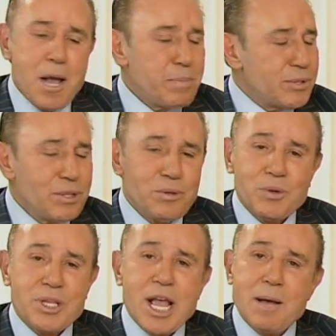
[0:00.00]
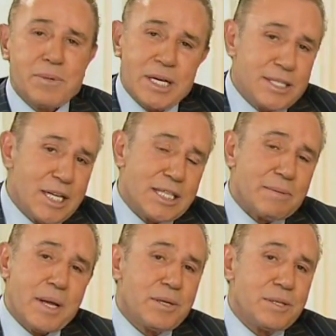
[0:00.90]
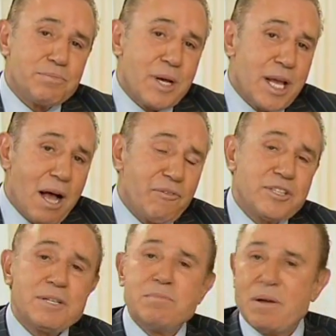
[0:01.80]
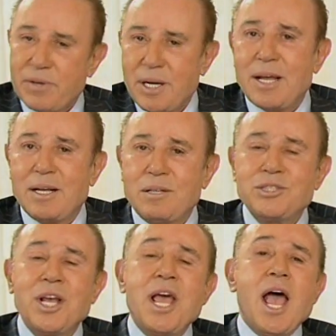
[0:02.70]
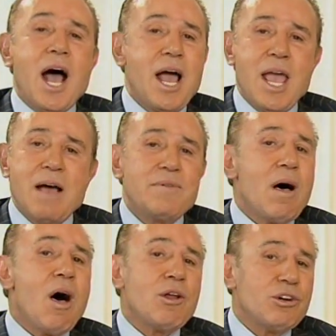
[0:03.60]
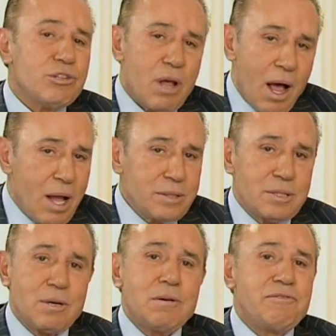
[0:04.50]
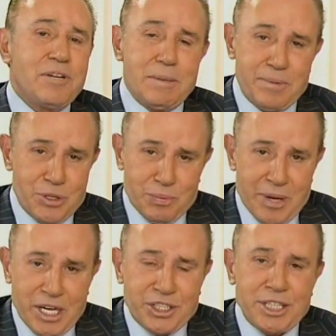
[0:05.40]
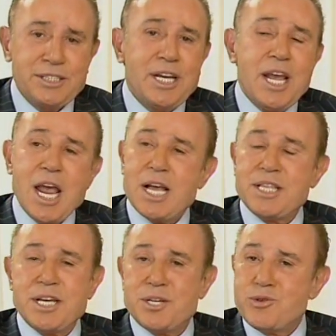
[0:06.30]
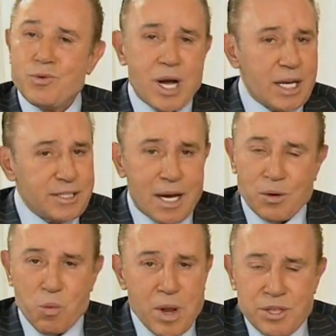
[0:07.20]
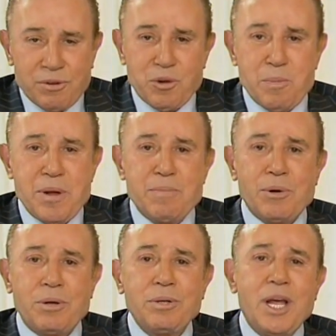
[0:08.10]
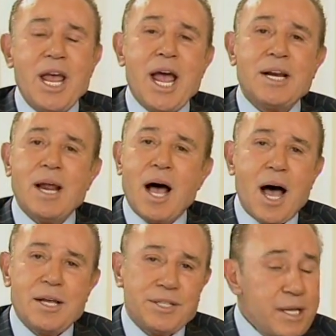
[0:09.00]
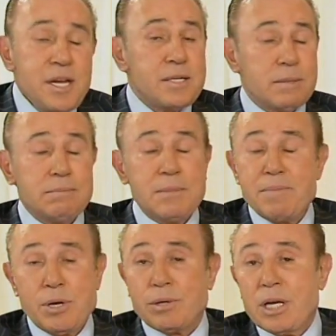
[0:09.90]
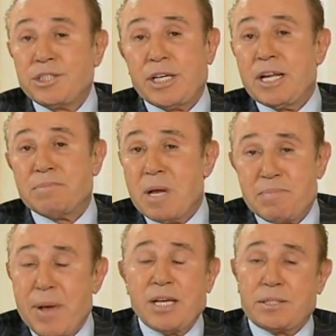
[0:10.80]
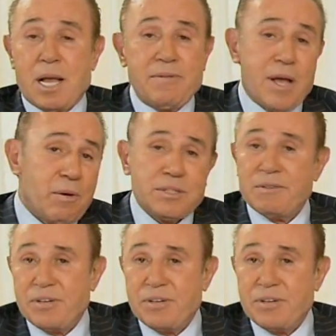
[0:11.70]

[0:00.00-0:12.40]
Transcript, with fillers: Absolutely. I'm going to tell them. In my office in Beverly Hills, I have a lot of Filipino patients, and uh, you guys are wonderful people. And I think maybe originally in my past life I was a